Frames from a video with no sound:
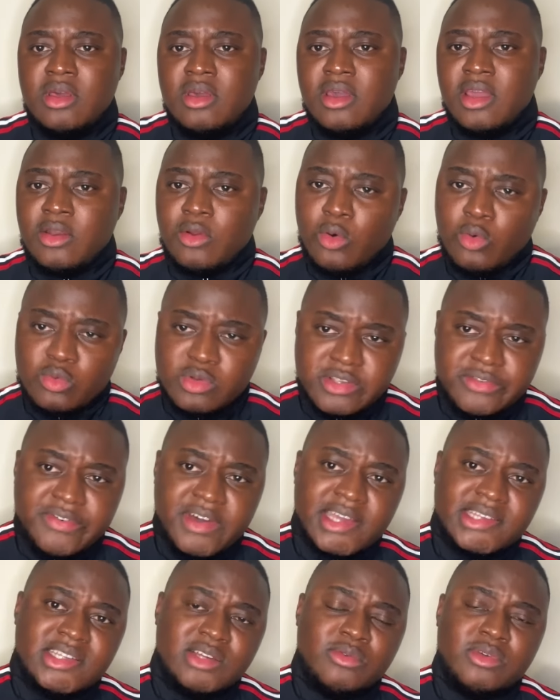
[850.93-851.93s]
and always
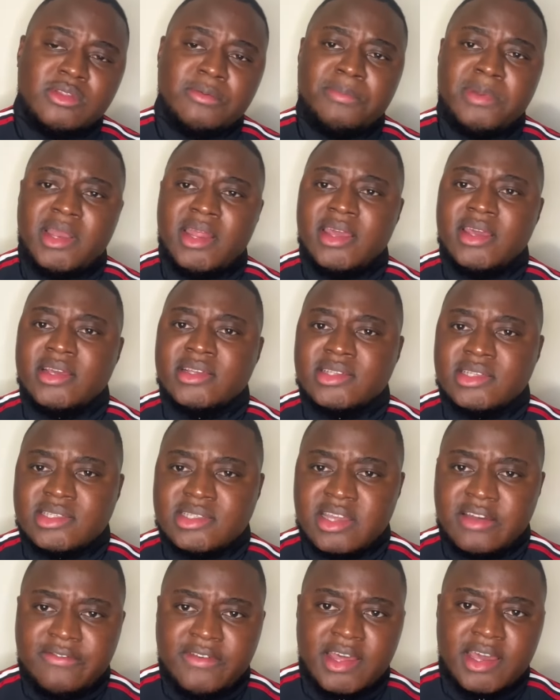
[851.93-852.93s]
fighting with the players and
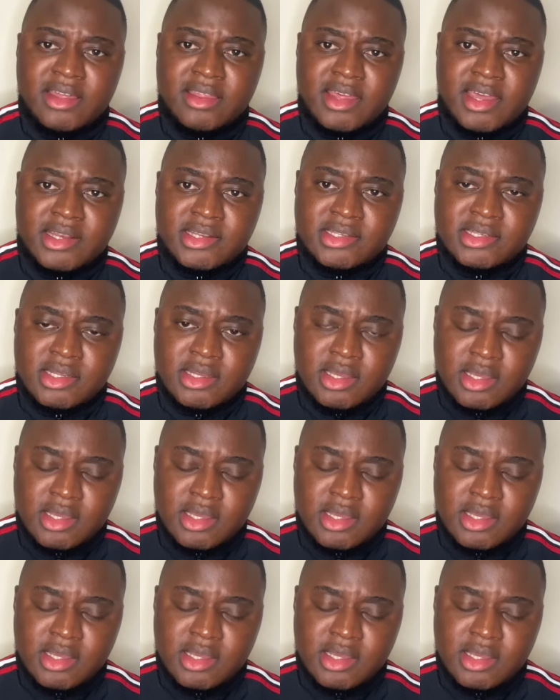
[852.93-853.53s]
stuff like that.